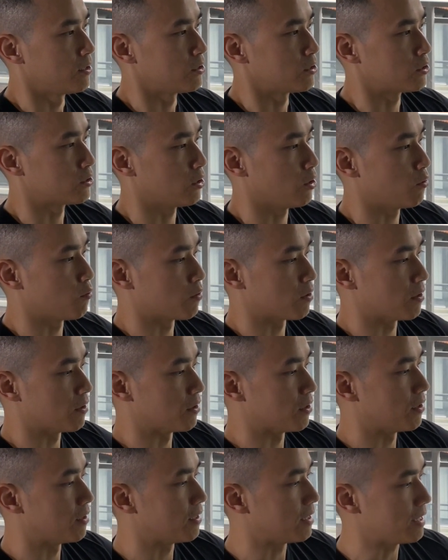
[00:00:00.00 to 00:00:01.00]
So
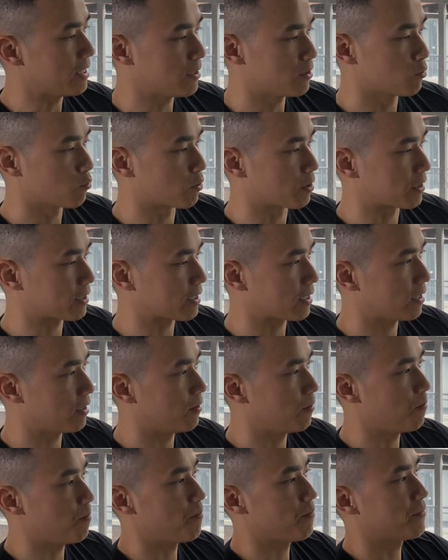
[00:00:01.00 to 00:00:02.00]
we're in the
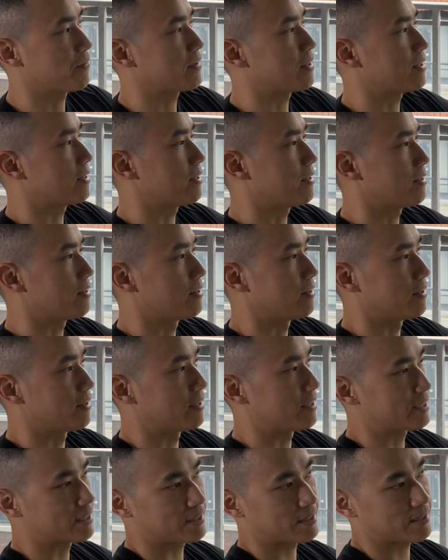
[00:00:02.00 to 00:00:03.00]
workout.
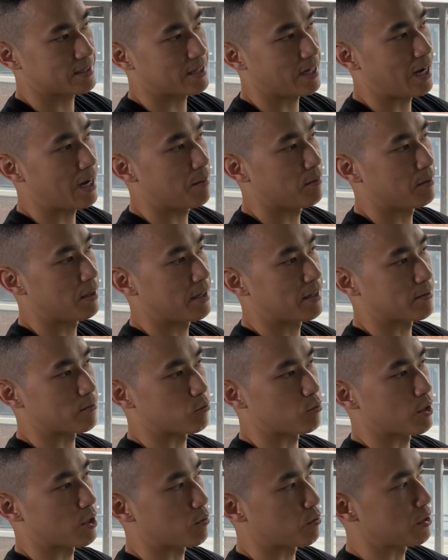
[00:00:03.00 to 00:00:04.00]
This is the timeline of
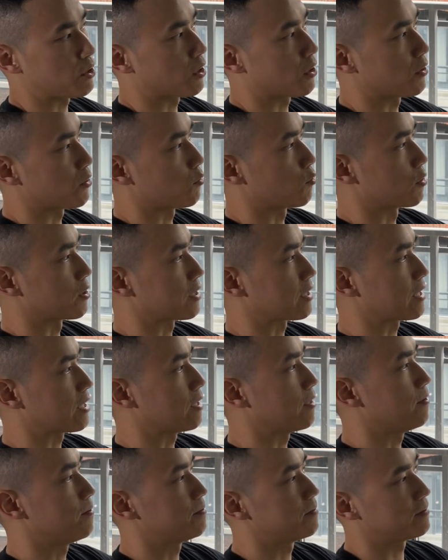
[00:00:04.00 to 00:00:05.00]
where we are in the
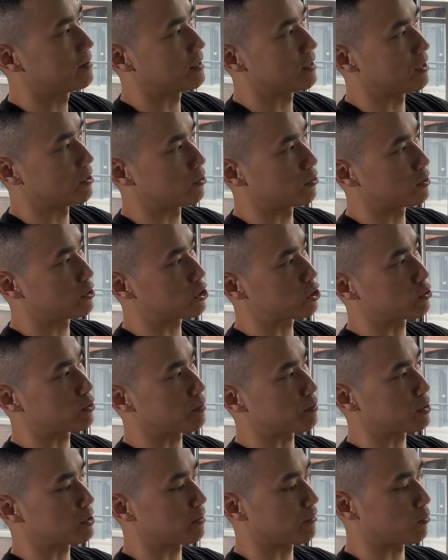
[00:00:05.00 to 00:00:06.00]
workout, a little
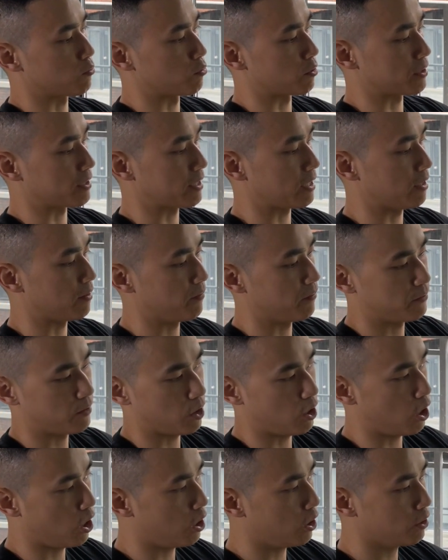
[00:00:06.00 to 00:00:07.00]
description of the workout,
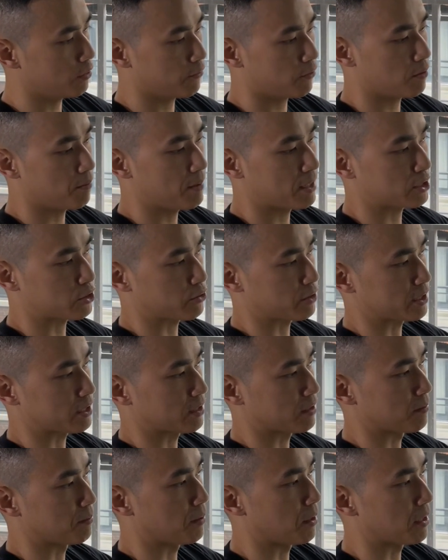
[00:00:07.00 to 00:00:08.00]
all of our metrics
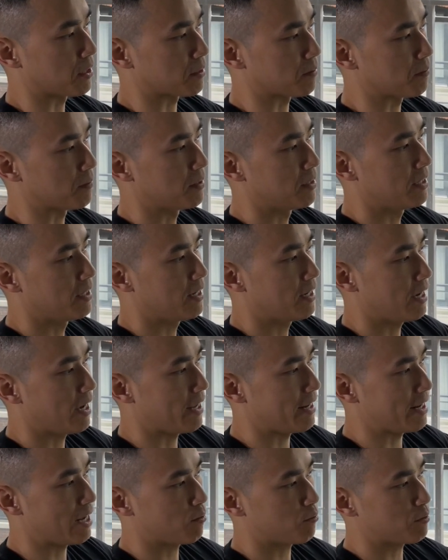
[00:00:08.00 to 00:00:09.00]
at the bottom.
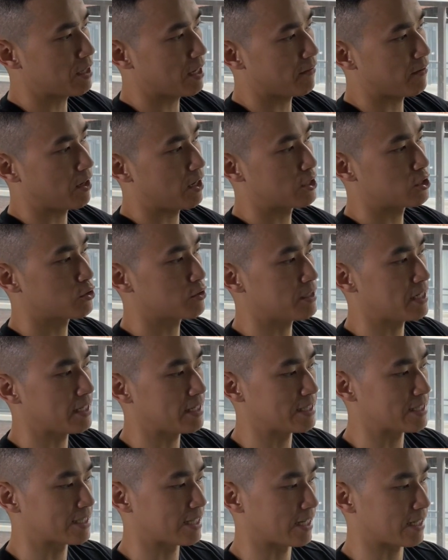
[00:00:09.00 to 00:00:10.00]
And now we have
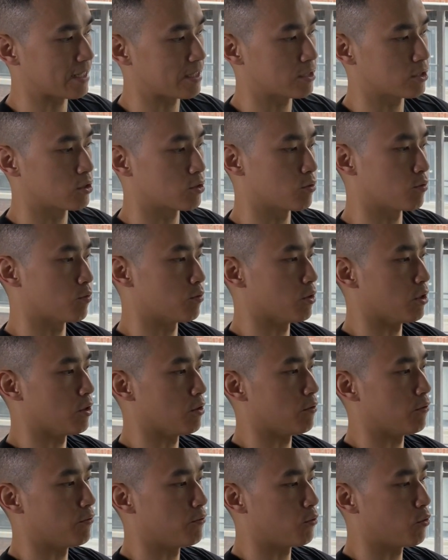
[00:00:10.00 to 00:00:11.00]
180 seconds to
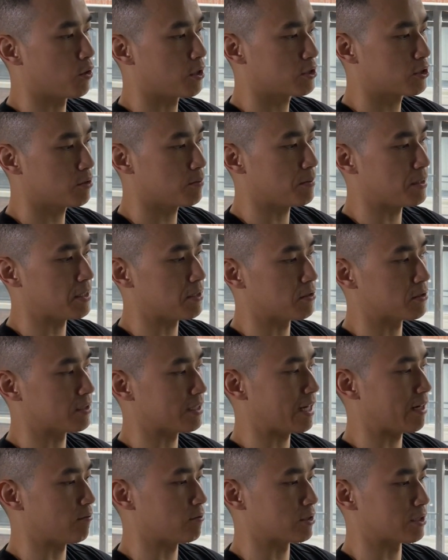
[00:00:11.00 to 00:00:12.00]
row 400 meters
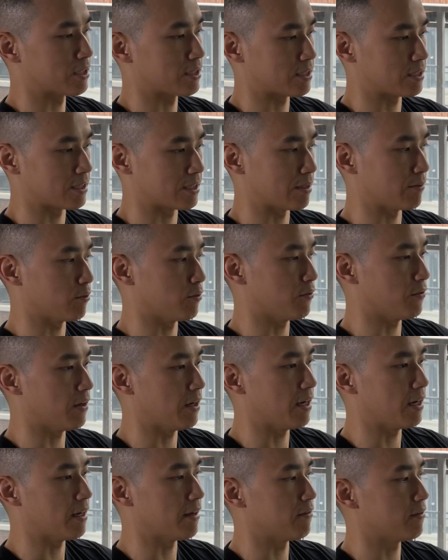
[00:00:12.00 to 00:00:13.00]
at resistance level
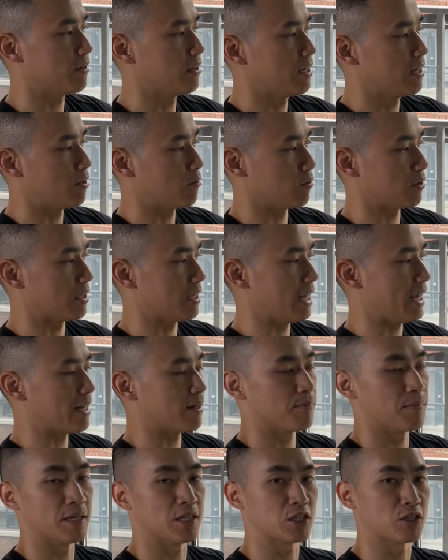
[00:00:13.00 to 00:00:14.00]
5 with an
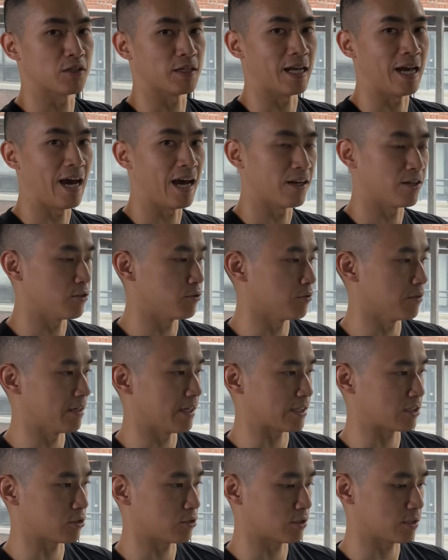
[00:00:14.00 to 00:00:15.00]
animation on how to do the
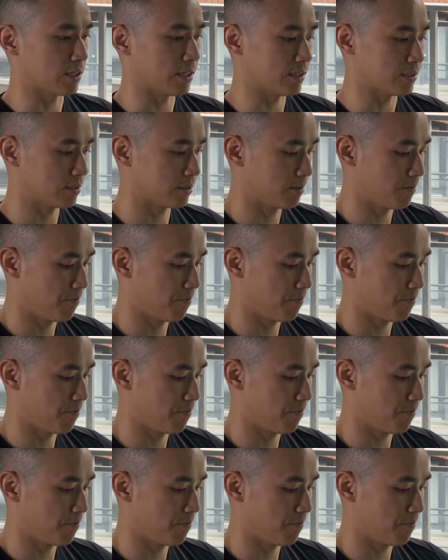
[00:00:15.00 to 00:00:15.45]
exercise.